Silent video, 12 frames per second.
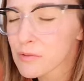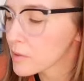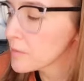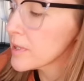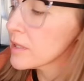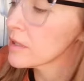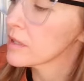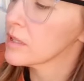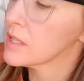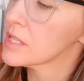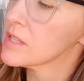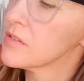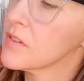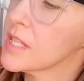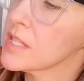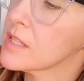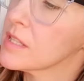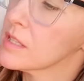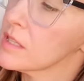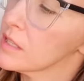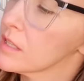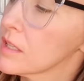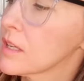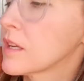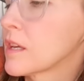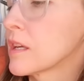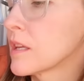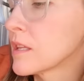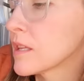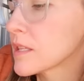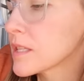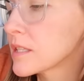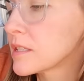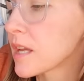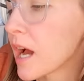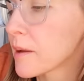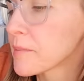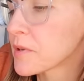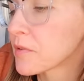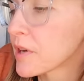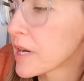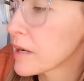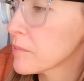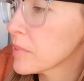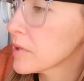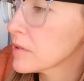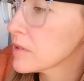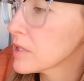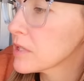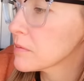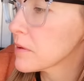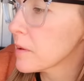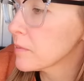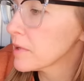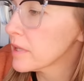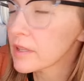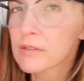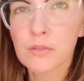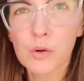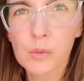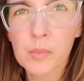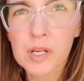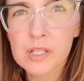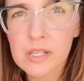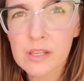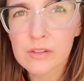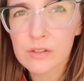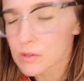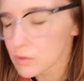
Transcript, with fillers: this ribbon. That's fancy. This is diamond wrap. This is probably like four bucks out the